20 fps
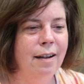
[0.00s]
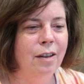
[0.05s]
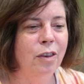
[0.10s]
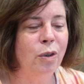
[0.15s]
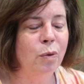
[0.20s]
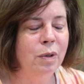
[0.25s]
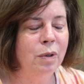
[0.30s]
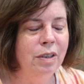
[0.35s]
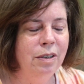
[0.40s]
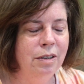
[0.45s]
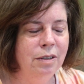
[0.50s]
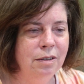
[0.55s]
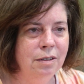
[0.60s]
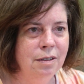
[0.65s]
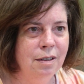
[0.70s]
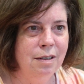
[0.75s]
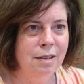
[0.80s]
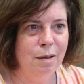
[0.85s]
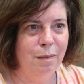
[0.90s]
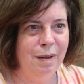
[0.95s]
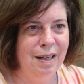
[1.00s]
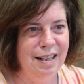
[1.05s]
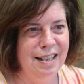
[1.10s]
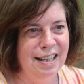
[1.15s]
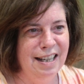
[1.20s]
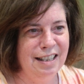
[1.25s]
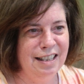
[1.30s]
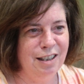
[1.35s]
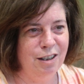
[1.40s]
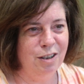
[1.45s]
Thrilled to be in
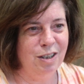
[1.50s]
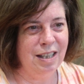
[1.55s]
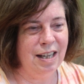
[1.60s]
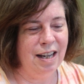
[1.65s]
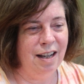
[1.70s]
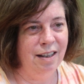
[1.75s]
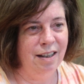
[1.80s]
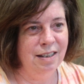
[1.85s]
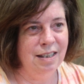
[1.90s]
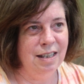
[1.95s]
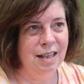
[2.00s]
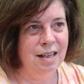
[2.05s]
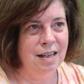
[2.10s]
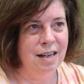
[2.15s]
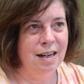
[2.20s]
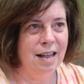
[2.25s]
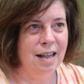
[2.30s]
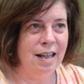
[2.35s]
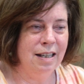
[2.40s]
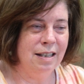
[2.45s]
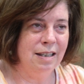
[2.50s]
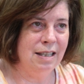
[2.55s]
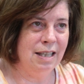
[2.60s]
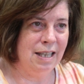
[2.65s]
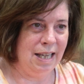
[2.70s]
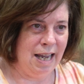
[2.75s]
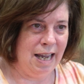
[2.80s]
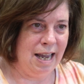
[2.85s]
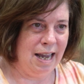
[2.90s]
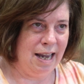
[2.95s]
the exoskeleton and
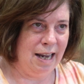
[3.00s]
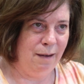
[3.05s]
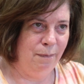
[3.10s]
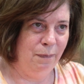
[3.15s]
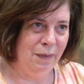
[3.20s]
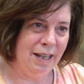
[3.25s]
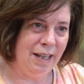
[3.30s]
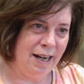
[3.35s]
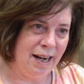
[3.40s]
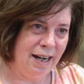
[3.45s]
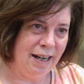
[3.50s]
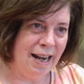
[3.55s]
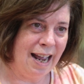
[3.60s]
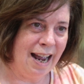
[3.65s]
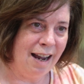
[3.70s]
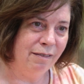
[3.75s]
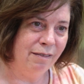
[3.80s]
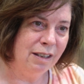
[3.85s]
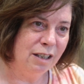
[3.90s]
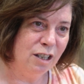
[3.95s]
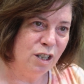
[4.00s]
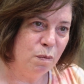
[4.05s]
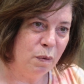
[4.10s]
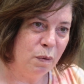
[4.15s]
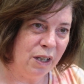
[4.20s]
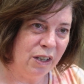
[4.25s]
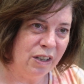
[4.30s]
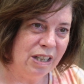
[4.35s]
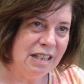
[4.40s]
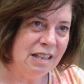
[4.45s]
sad that I didn't have the
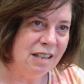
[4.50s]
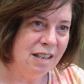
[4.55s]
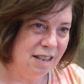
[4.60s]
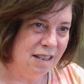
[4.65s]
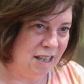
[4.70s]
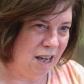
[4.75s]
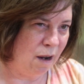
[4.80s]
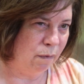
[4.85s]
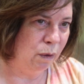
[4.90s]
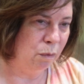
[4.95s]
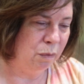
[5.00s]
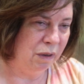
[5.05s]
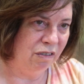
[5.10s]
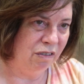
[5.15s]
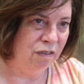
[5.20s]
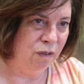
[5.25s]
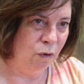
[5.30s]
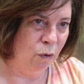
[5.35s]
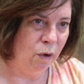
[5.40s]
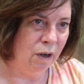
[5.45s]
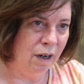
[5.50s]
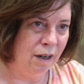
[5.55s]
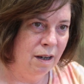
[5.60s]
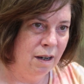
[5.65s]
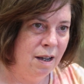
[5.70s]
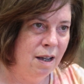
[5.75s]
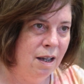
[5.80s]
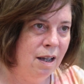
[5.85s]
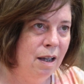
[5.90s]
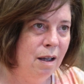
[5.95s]
experience the summer before
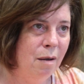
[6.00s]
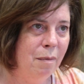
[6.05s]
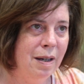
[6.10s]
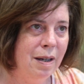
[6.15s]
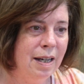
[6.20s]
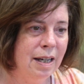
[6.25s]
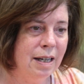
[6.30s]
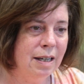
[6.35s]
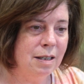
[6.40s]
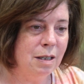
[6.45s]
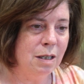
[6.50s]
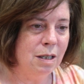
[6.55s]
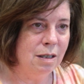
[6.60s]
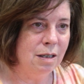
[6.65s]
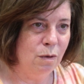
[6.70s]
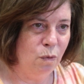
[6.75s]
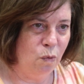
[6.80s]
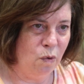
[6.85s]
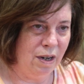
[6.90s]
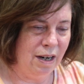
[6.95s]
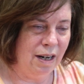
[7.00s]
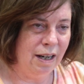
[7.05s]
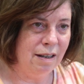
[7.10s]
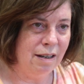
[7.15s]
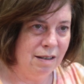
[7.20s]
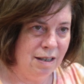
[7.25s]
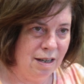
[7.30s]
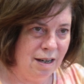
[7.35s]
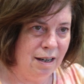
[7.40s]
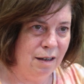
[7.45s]
because what I
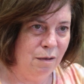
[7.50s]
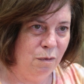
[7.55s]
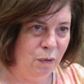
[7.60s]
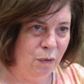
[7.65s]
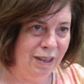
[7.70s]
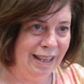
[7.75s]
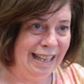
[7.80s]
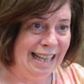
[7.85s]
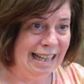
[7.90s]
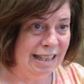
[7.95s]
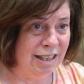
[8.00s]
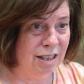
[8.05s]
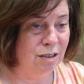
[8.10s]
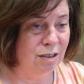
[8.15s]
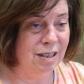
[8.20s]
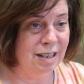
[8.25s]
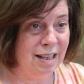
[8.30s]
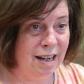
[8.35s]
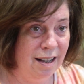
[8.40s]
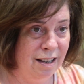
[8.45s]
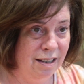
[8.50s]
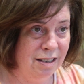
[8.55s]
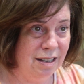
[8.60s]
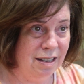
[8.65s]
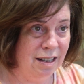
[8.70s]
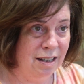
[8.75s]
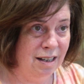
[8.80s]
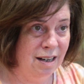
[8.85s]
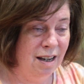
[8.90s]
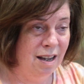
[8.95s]
had done with the
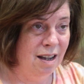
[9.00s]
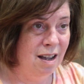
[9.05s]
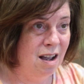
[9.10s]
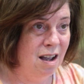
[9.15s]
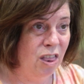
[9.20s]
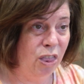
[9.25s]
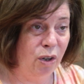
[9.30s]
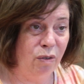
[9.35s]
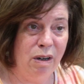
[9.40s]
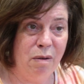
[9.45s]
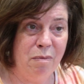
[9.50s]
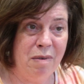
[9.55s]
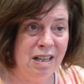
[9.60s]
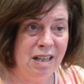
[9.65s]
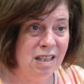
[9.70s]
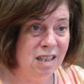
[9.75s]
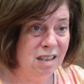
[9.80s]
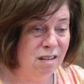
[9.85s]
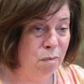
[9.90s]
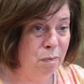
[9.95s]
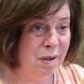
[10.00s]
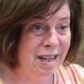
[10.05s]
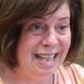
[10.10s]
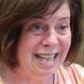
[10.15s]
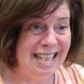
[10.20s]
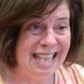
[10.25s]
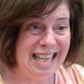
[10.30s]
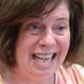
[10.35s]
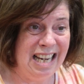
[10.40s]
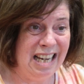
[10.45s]
exoskeleton, three months of
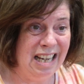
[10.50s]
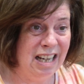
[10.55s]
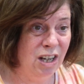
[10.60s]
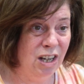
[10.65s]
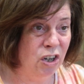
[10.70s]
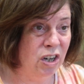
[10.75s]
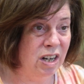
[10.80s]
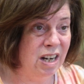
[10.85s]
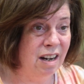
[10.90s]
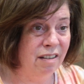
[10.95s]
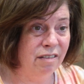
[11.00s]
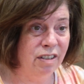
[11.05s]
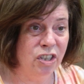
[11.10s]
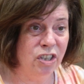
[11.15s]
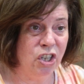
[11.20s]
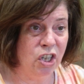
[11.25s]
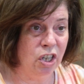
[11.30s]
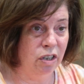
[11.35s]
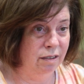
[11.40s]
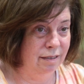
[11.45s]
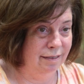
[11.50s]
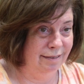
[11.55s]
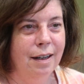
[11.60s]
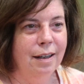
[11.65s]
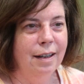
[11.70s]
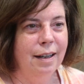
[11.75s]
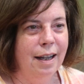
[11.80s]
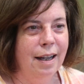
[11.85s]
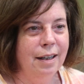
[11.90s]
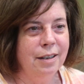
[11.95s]
PT could never do.
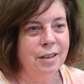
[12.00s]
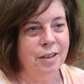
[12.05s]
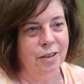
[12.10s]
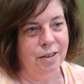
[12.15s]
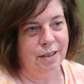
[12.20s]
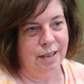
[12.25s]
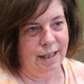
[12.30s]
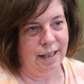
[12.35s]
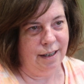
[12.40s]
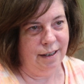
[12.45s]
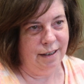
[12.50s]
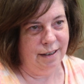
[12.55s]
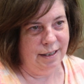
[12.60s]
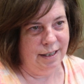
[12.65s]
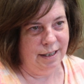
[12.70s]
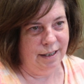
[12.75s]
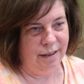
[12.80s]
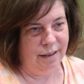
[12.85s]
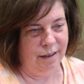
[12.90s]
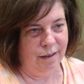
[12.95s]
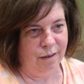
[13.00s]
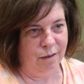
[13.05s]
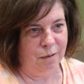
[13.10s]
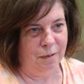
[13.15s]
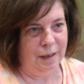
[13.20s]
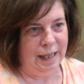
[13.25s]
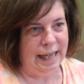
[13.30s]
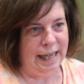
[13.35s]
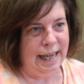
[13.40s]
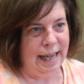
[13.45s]
Exoskeleton
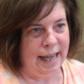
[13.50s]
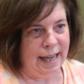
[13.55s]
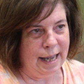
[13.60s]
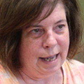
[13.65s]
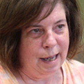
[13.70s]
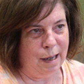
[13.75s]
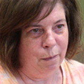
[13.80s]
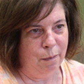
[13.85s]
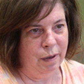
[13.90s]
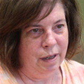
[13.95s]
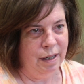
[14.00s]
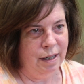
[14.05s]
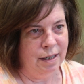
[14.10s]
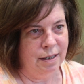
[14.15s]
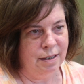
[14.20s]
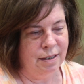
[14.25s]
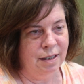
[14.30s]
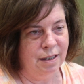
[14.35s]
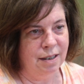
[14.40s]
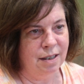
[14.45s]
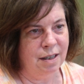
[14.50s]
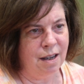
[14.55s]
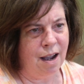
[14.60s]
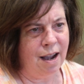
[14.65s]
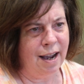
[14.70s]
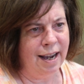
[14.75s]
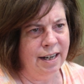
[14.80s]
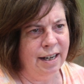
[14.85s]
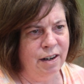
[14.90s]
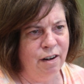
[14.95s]
rehab is
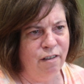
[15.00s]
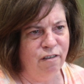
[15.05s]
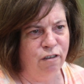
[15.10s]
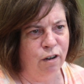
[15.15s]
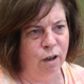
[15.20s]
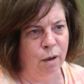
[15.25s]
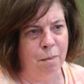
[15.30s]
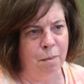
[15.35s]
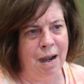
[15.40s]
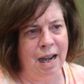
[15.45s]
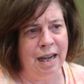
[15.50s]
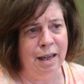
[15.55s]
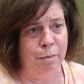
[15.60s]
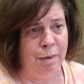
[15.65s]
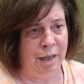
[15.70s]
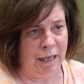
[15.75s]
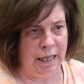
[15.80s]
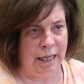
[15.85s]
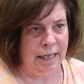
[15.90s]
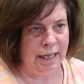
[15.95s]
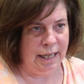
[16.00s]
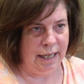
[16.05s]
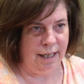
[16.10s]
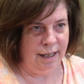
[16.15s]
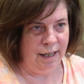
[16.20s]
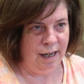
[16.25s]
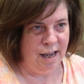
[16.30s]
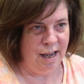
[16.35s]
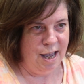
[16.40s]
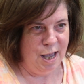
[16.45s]
designed for my body
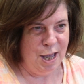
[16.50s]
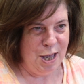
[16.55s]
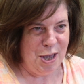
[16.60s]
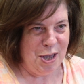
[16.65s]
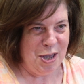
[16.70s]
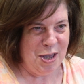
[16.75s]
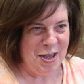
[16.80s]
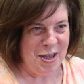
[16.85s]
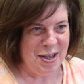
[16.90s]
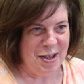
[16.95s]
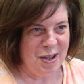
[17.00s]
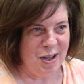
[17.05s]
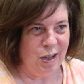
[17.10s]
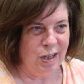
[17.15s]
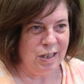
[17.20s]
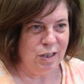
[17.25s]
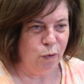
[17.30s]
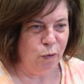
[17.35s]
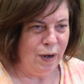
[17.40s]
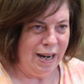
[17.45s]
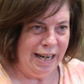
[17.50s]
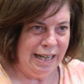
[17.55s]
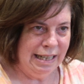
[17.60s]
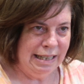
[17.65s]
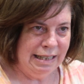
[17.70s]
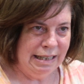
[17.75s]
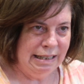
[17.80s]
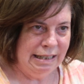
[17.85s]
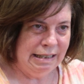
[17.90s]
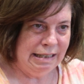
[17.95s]
its
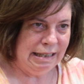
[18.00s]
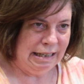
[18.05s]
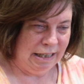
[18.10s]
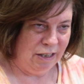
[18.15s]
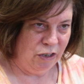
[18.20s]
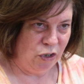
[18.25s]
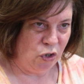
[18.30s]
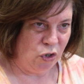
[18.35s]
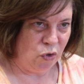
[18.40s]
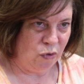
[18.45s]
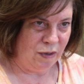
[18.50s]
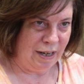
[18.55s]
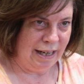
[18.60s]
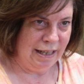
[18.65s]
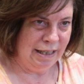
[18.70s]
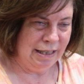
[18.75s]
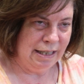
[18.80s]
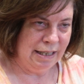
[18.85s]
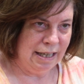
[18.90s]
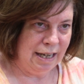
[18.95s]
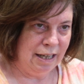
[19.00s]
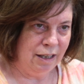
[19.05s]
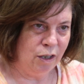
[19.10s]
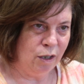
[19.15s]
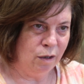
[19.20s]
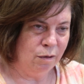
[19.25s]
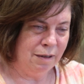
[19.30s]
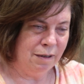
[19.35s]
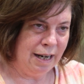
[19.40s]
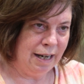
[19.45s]
weaknesses and its strengths and
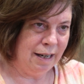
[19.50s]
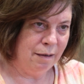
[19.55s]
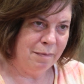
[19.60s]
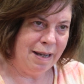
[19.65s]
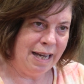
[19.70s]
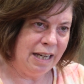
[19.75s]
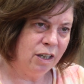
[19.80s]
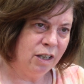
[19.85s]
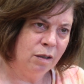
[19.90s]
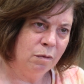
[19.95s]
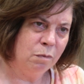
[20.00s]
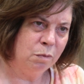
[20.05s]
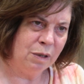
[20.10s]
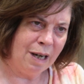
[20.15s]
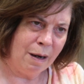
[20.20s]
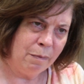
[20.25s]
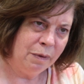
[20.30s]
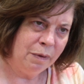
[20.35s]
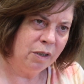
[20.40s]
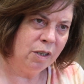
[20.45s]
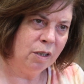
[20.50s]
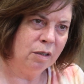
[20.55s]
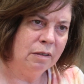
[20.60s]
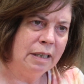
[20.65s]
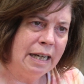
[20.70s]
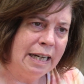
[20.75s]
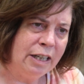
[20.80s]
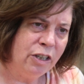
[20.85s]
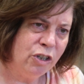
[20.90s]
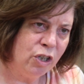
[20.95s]
correct and make proper
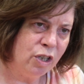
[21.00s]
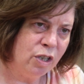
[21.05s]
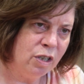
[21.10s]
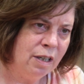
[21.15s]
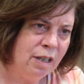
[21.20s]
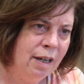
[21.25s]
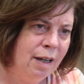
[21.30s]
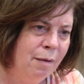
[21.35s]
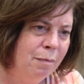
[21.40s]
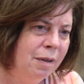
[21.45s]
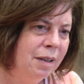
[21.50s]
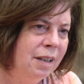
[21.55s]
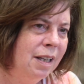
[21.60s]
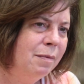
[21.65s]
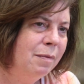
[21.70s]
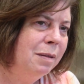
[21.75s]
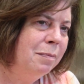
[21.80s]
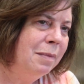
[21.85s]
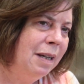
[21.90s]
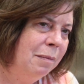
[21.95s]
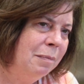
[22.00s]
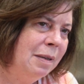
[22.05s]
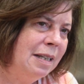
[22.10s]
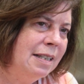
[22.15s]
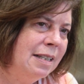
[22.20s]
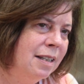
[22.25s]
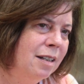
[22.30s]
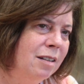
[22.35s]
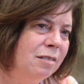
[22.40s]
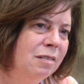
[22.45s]
corrections. But let me make
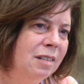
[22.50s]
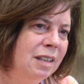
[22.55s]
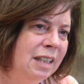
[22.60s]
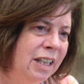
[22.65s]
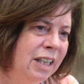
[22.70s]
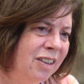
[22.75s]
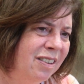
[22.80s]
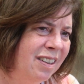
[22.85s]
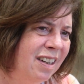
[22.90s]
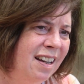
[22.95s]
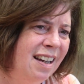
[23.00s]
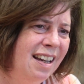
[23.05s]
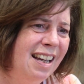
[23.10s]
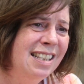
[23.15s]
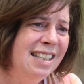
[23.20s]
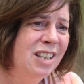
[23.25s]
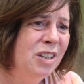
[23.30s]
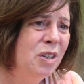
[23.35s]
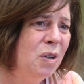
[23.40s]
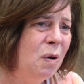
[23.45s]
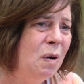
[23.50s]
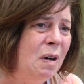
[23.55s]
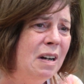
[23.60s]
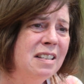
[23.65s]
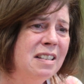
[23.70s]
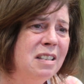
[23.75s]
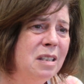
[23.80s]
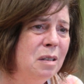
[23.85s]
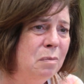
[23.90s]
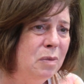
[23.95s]
myself clear, it's an
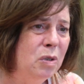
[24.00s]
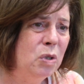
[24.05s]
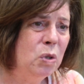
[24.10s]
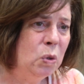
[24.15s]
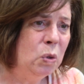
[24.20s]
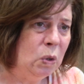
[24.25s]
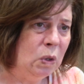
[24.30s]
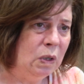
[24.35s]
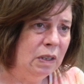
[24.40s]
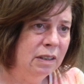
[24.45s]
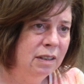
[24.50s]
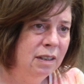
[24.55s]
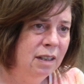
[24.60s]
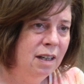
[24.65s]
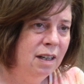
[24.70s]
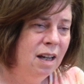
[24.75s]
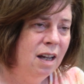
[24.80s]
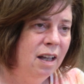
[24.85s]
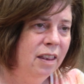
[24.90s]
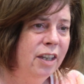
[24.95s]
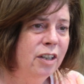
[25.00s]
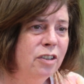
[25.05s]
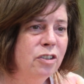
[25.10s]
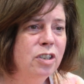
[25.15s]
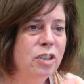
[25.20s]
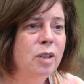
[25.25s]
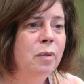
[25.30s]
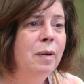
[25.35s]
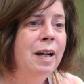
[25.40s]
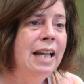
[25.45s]
awesome tool. There's
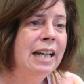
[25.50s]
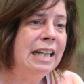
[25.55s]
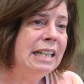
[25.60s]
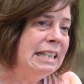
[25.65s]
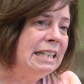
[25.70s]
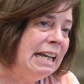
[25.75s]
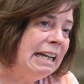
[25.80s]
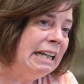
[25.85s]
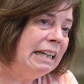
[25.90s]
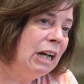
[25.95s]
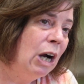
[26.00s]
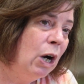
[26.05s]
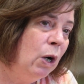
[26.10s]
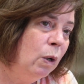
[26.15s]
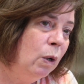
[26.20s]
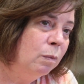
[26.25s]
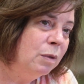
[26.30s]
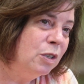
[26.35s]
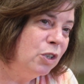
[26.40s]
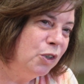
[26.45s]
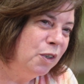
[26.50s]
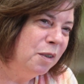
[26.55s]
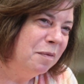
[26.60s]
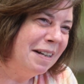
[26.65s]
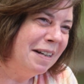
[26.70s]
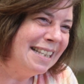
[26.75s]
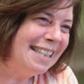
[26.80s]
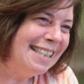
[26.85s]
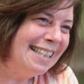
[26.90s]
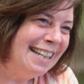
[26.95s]
no way I could take it home and do it
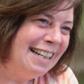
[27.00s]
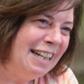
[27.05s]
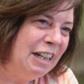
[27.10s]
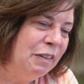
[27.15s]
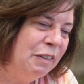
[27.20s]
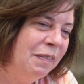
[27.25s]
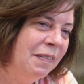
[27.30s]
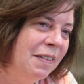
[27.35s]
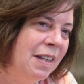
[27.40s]
myself.